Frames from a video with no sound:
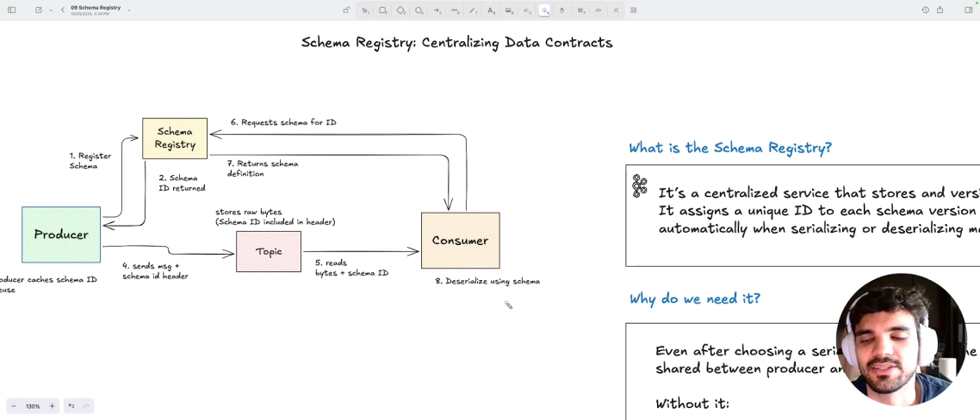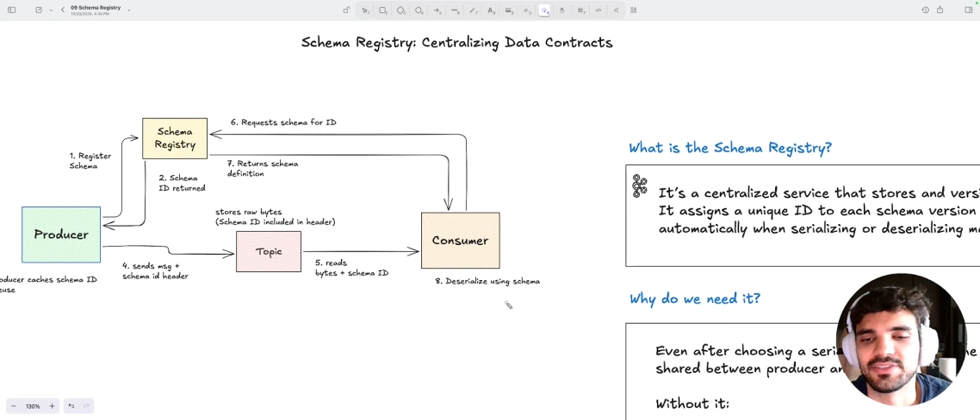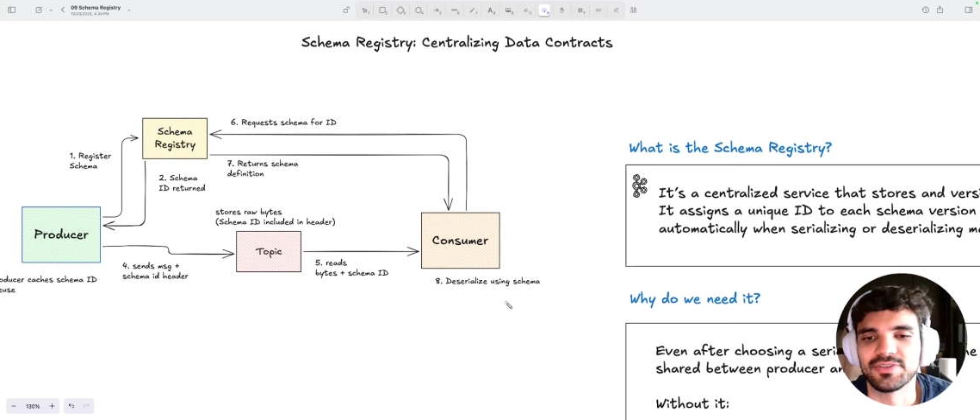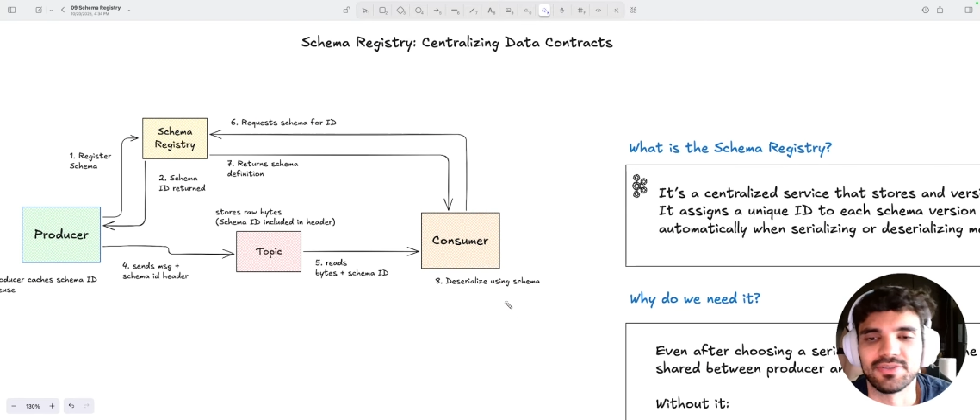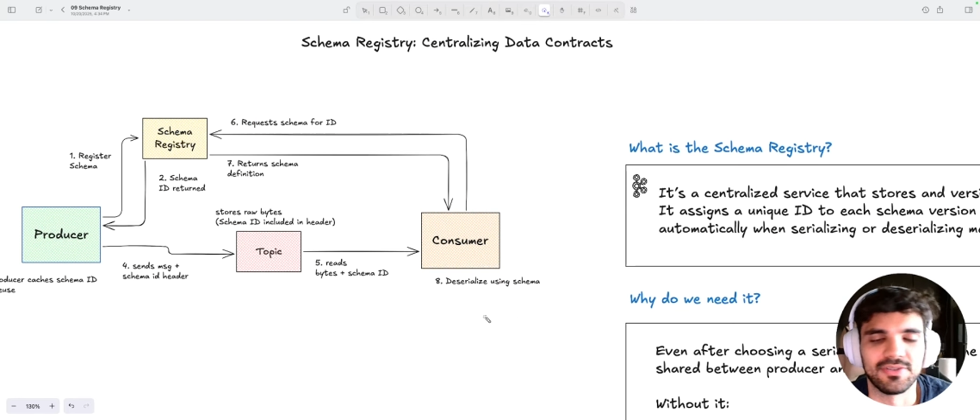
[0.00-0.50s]

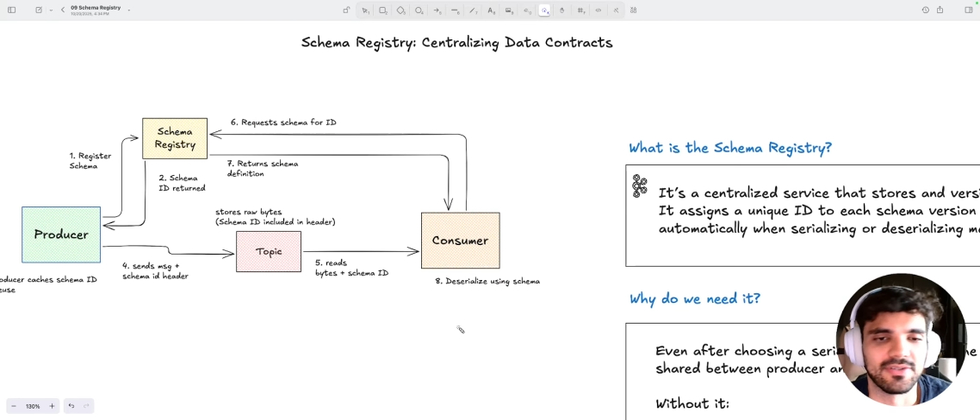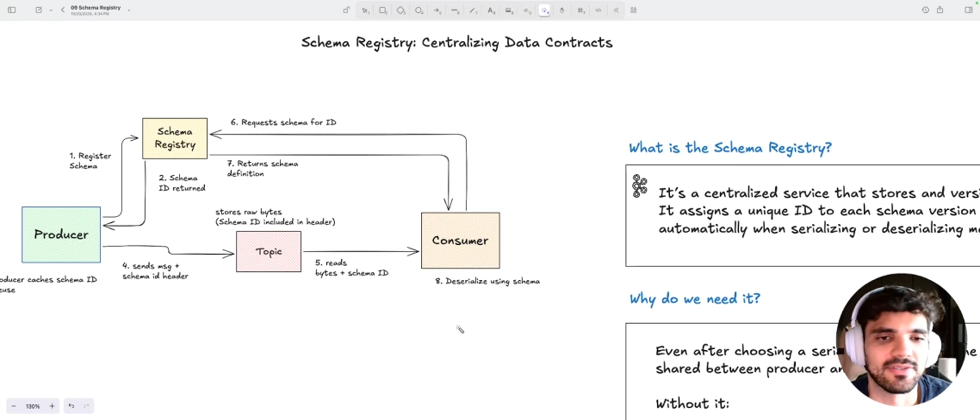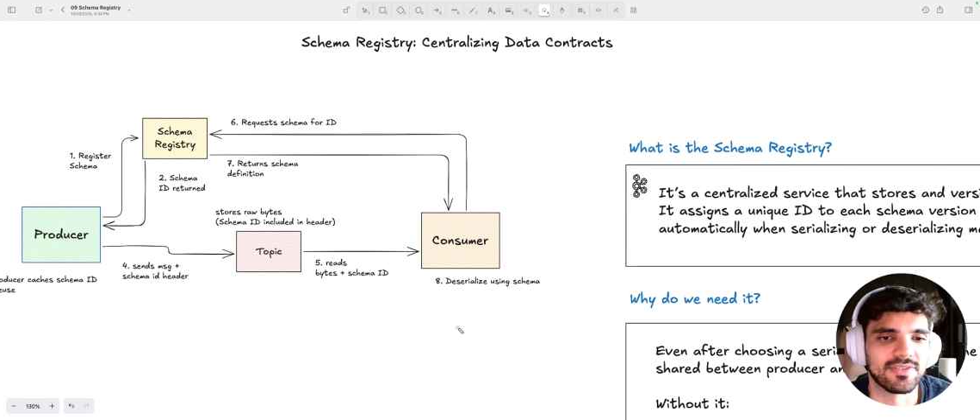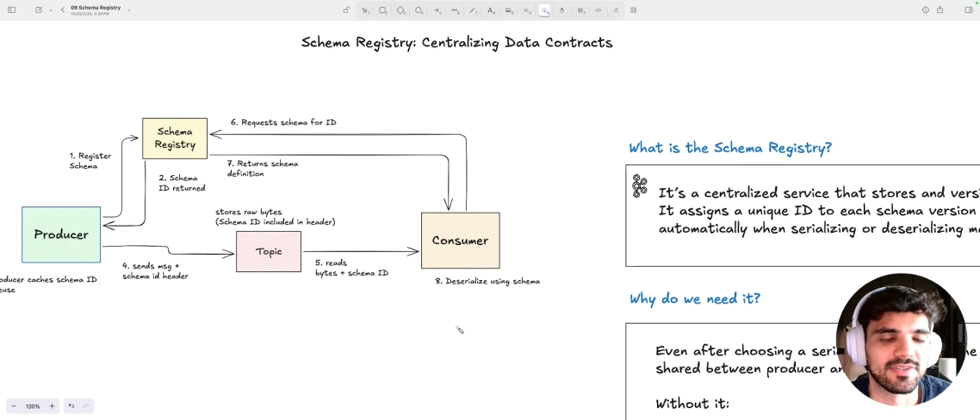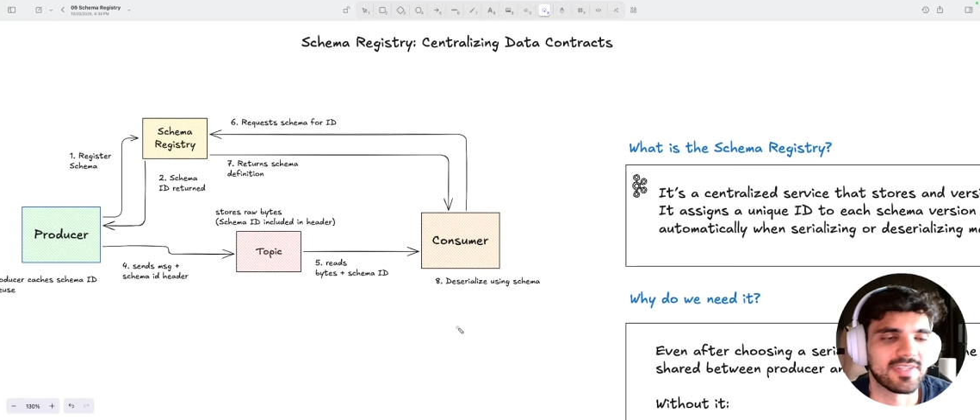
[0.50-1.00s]
to
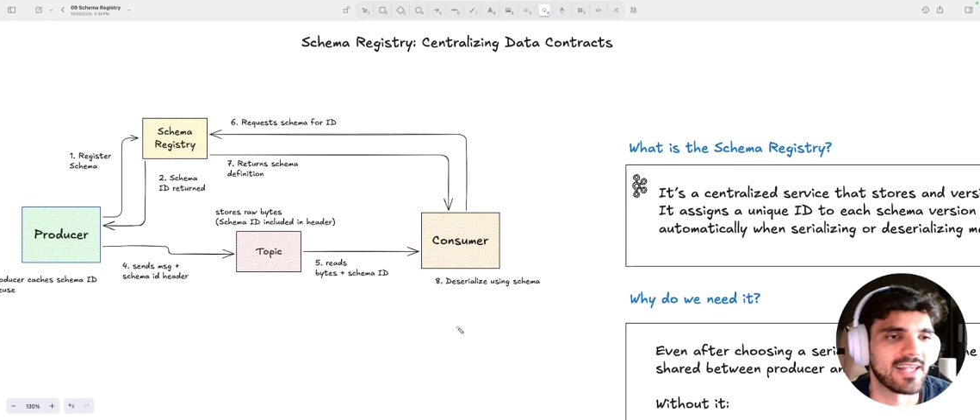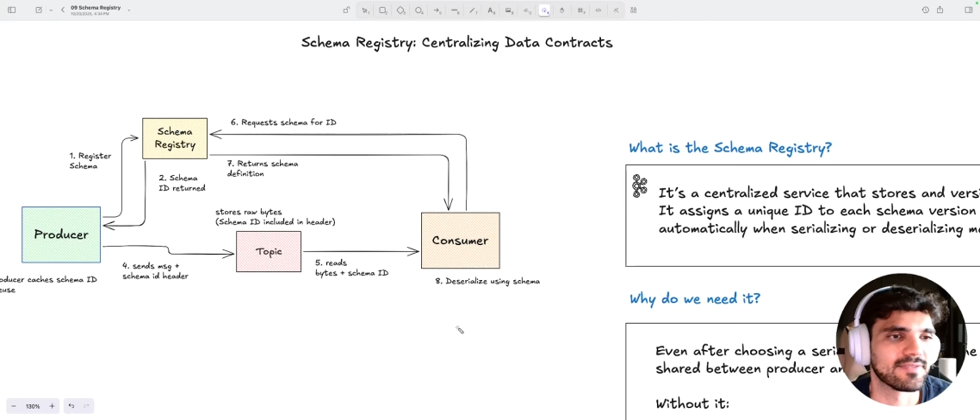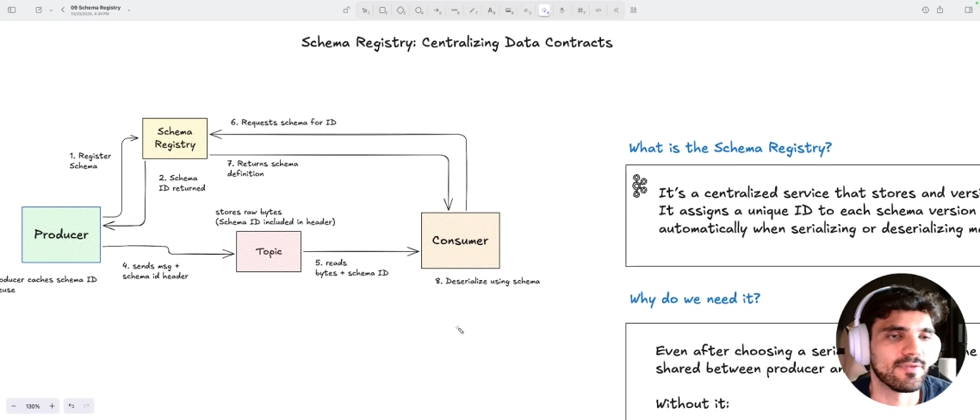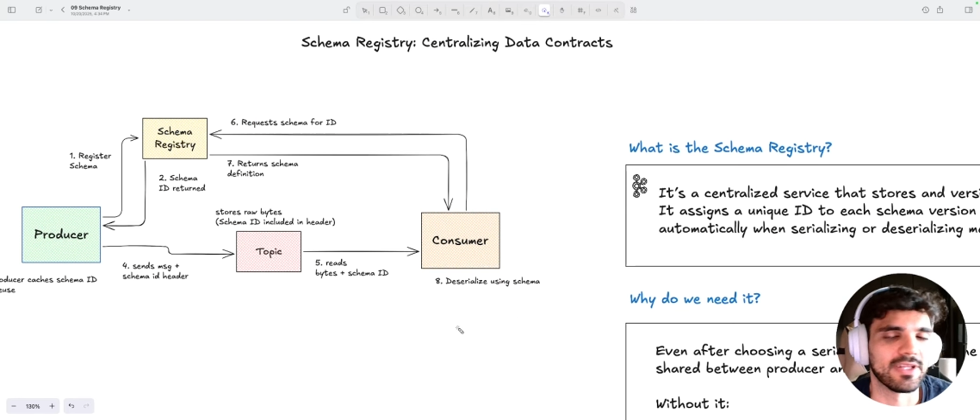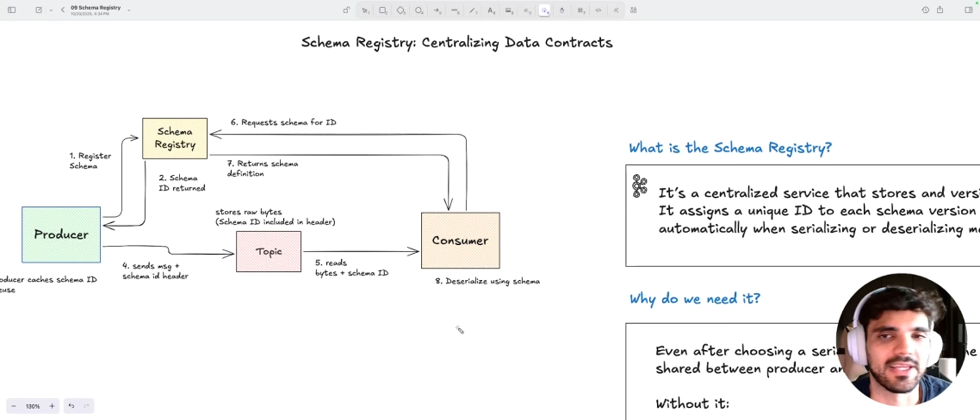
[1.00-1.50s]

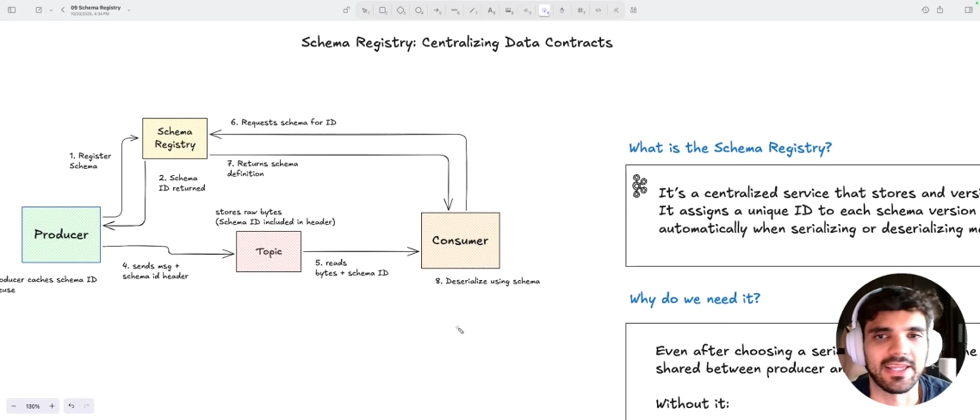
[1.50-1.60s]
successfully